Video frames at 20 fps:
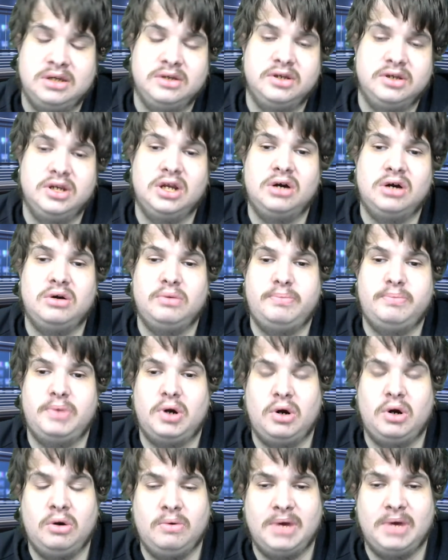You know, I'll
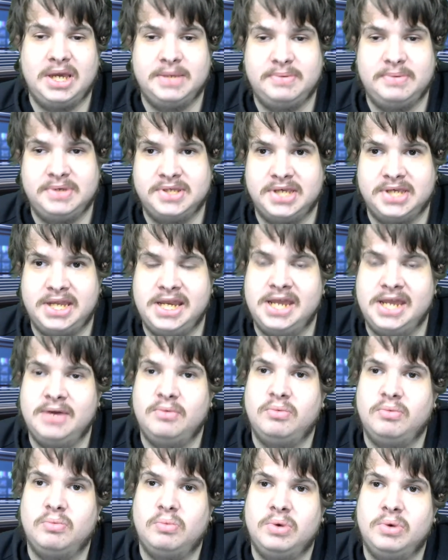always be sitting
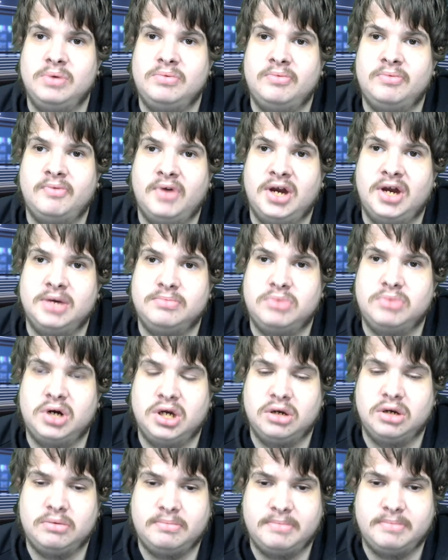there with uh,
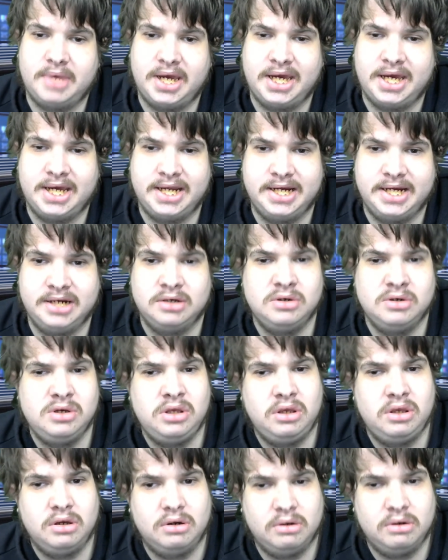my own man,
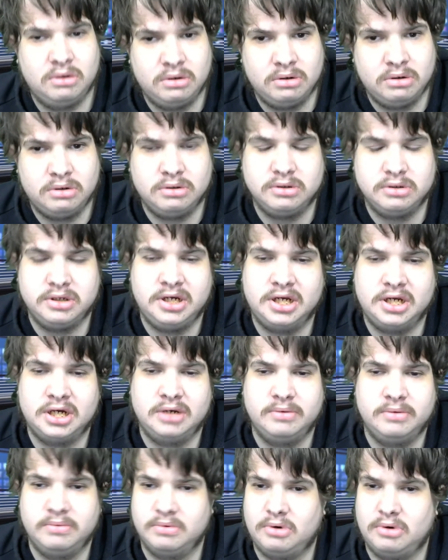or you
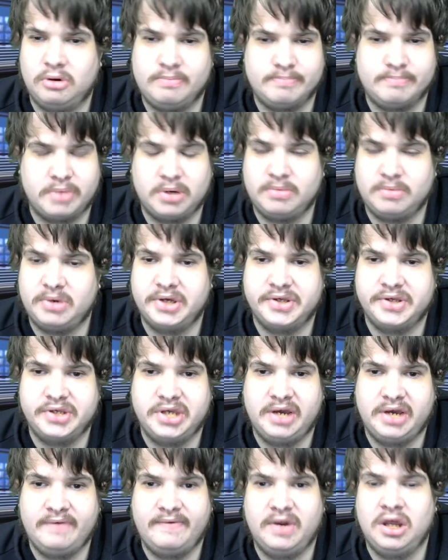know, by
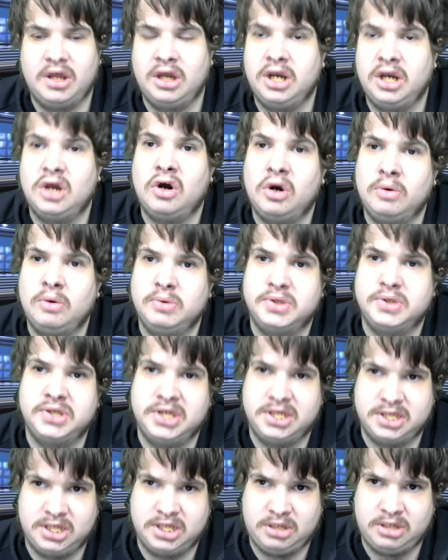myself, I'd always
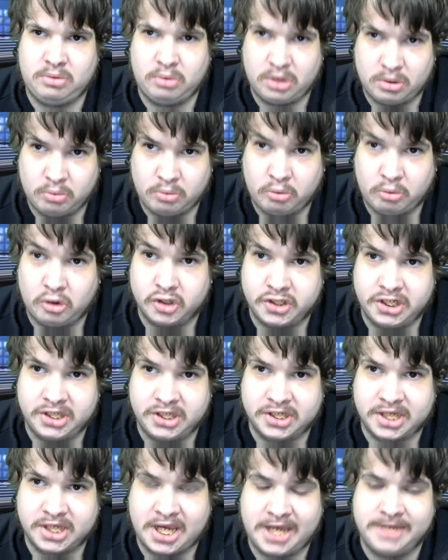sit there and watch
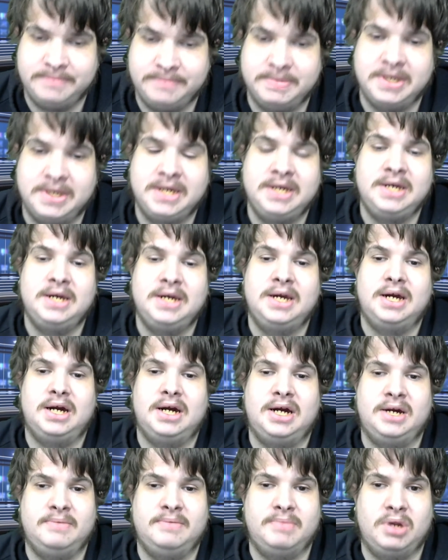this game,
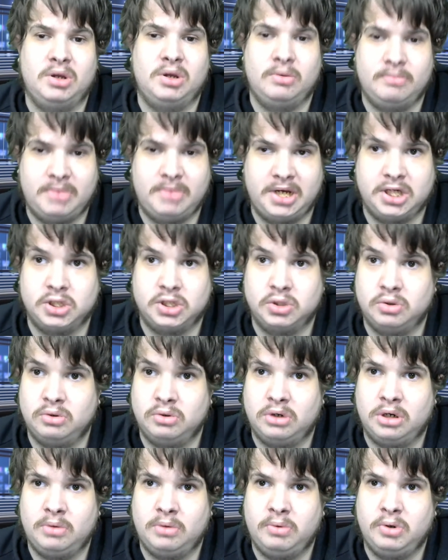um, and I'll make sure
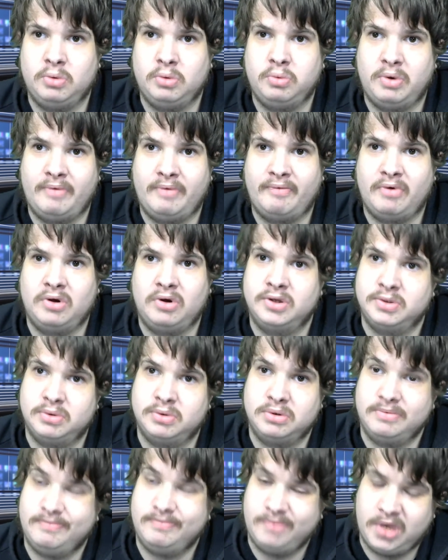I will whether I was
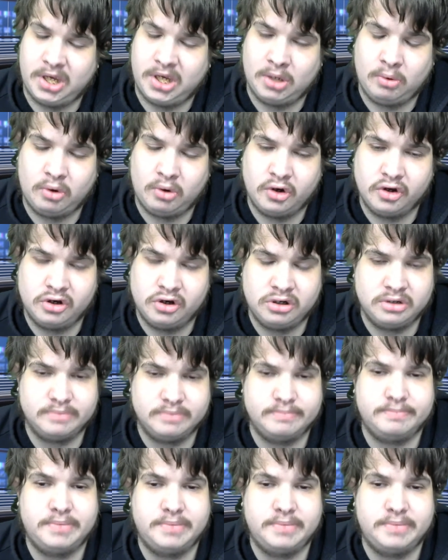ill or not.